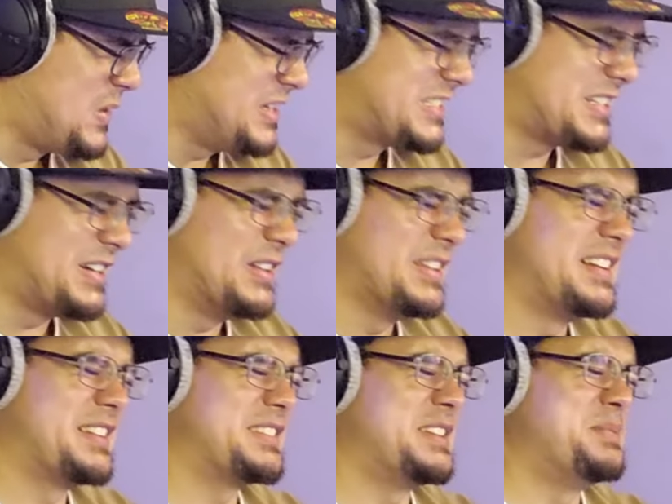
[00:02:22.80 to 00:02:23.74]
He's calling
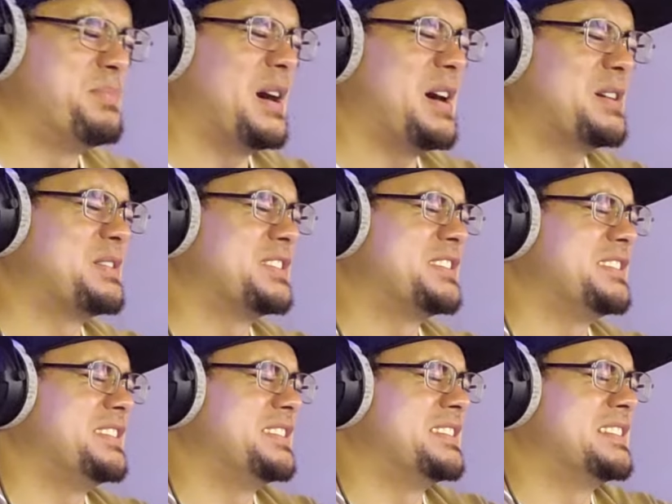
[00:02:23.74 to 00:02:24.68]
out the
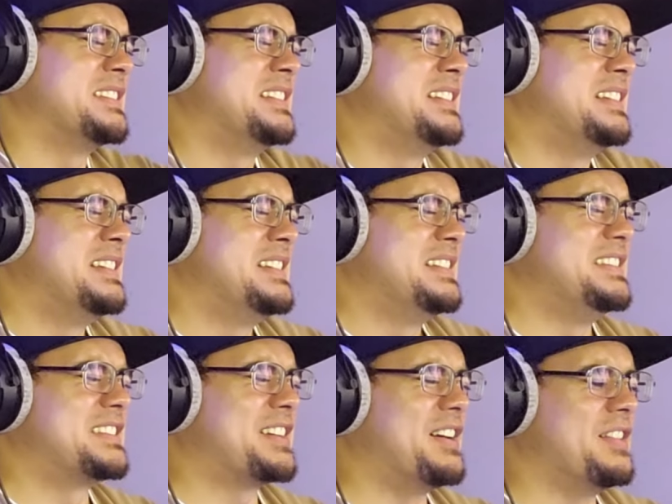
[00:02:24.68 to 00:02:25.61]
hypocrisy.
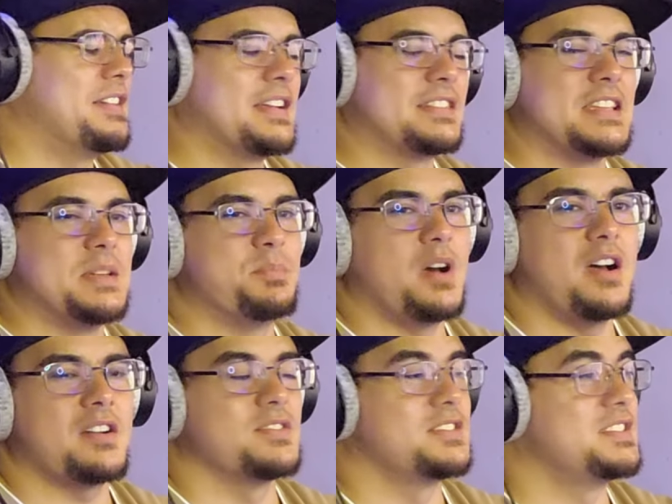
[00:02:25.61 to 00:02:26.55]
He's calling out the
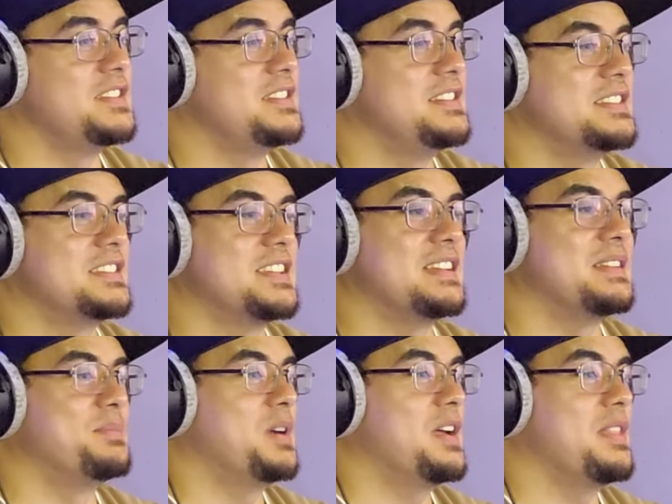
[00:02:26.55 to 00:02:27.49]
hypocrisy, and he
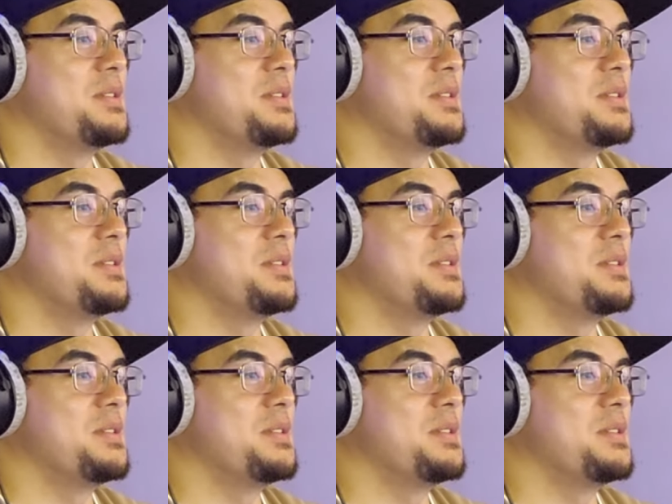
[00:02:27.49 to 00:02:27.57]
said, bro,